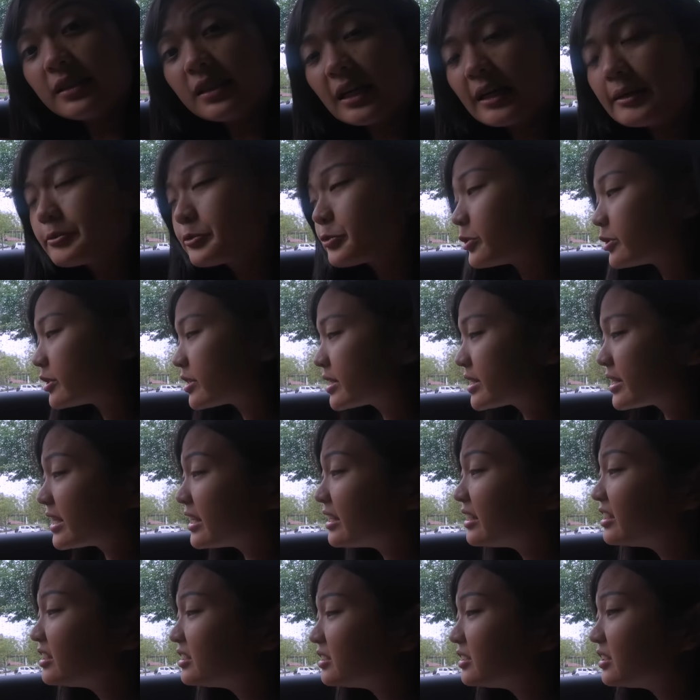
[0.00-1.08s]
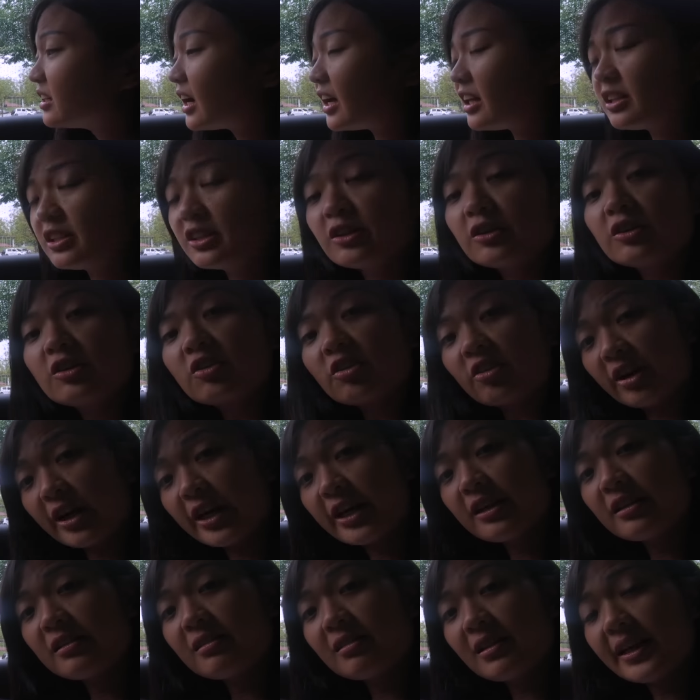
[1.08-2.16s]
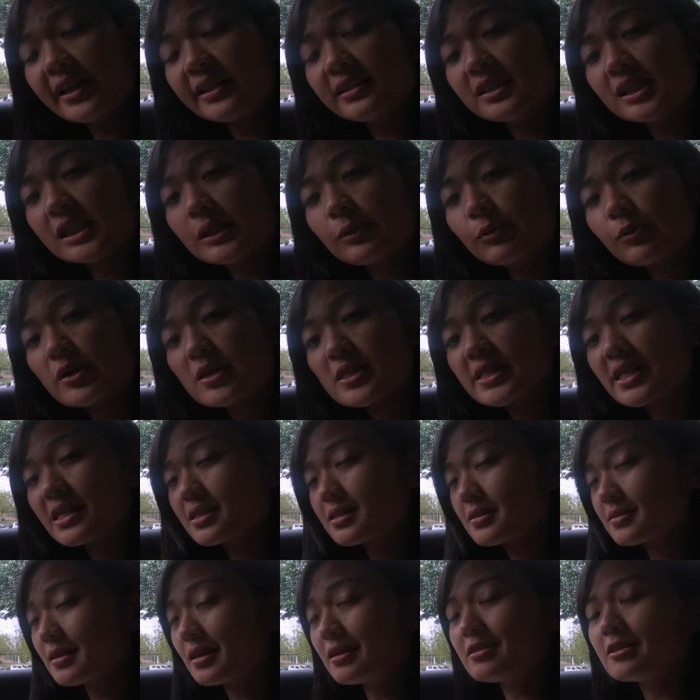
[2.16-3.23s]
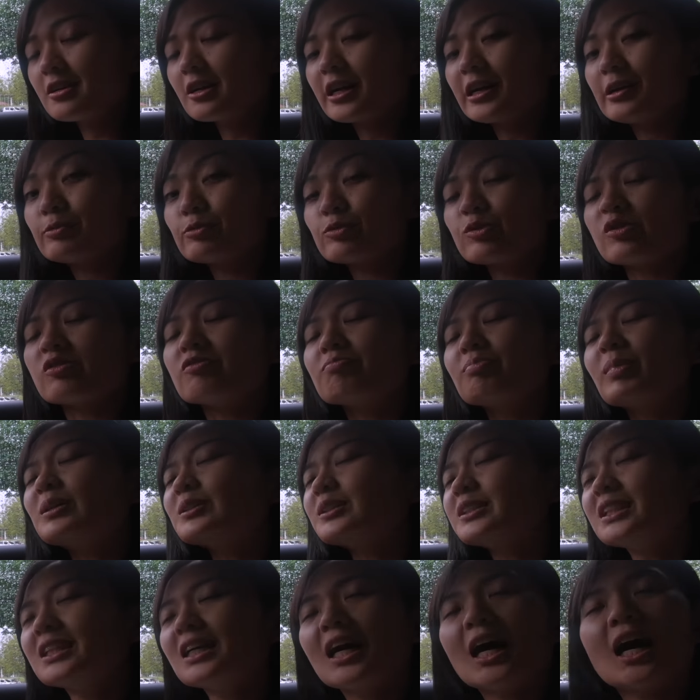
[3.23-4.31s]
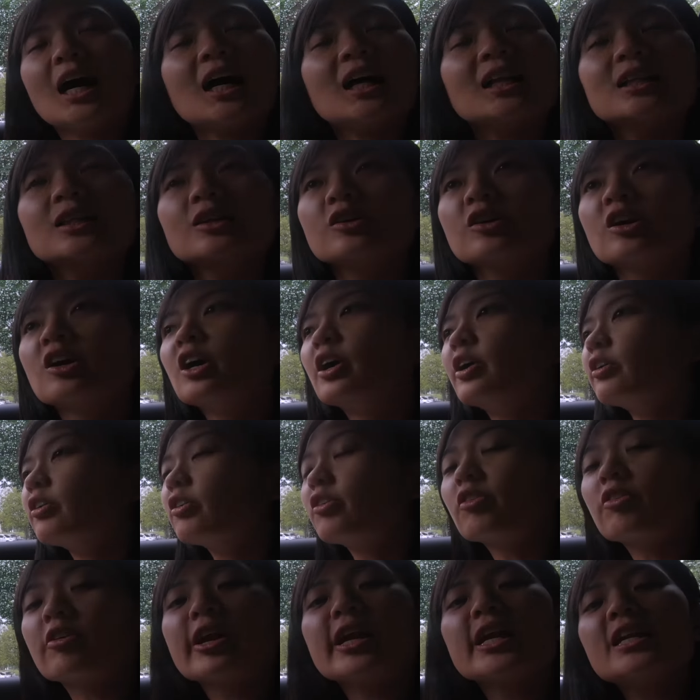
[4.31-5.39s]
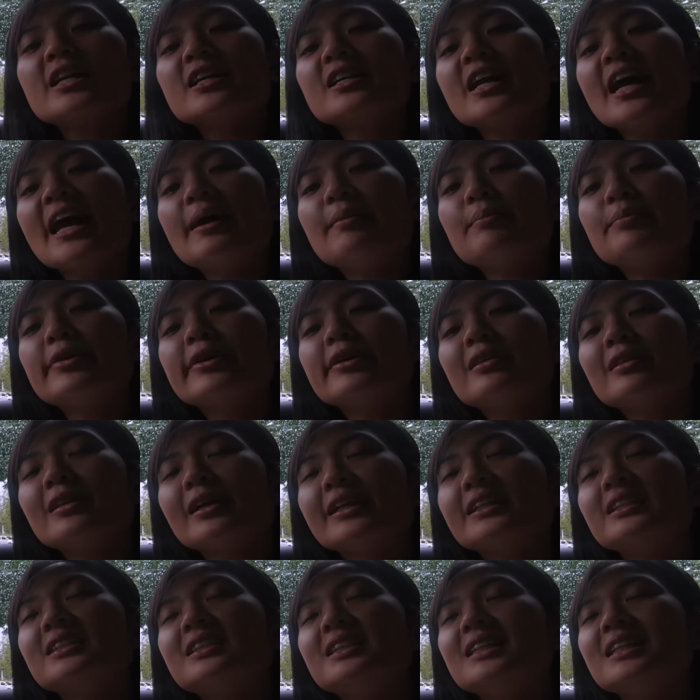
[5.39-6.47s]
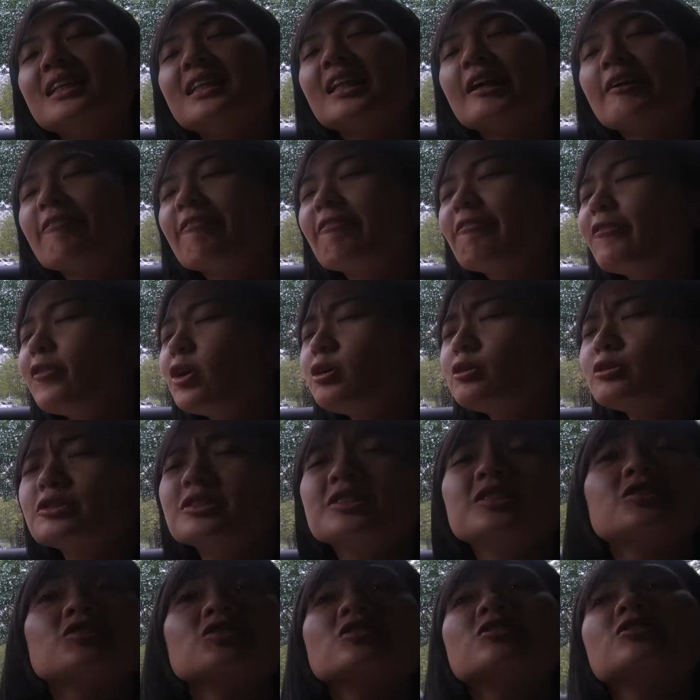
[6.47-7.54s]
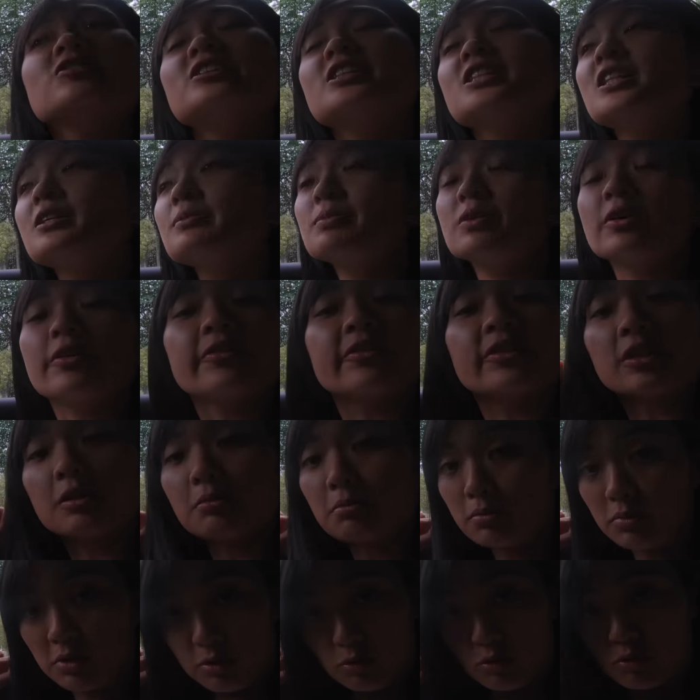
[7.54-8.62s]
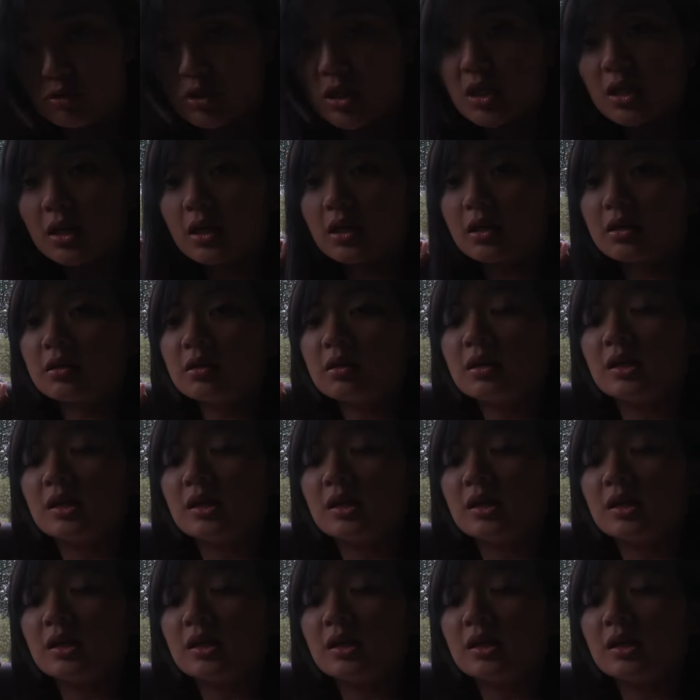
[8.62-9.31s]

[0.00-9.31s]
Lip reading: comes with single color gradient lighting, whereas extended comes with multicolor gradient ambient lighting that follows the rhythm of the music.